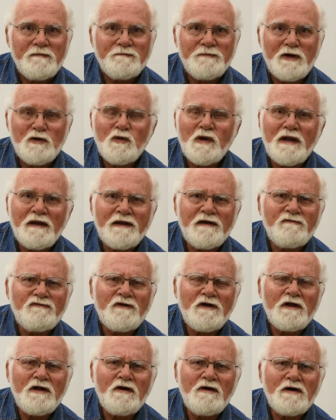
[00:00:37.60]
Been whittling
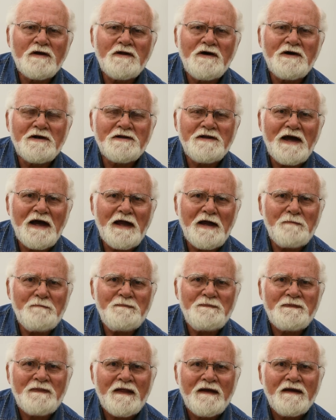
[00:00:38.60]
for a long, long
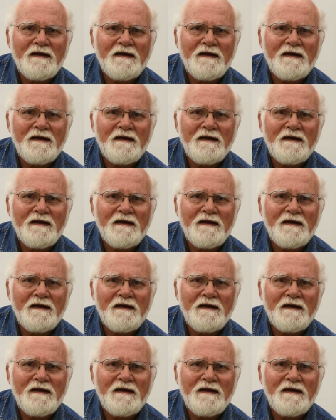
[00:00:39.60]
time